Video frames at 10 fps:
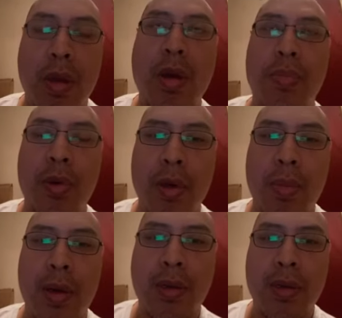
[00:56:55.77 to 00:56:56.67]

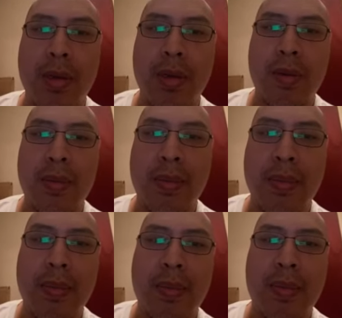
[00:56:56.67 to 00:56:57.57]
Computer based. Okay,
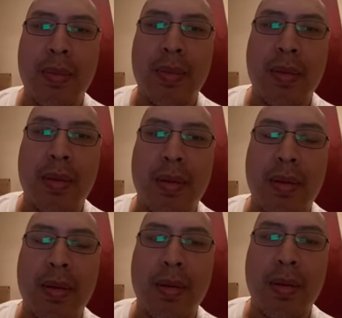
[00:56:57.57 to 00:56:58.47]
so it doesn't matter.
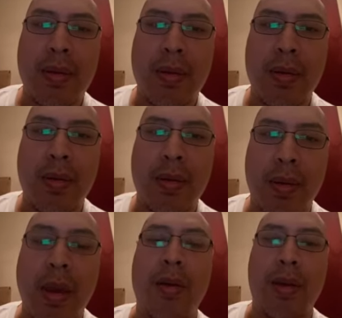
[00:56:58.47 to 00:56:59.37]
You can do
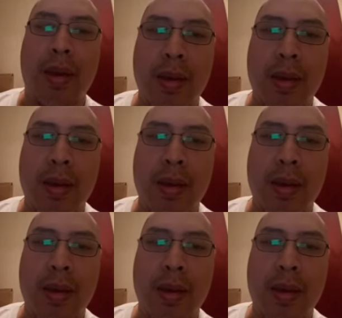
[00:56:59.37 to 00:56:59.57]
capital okay.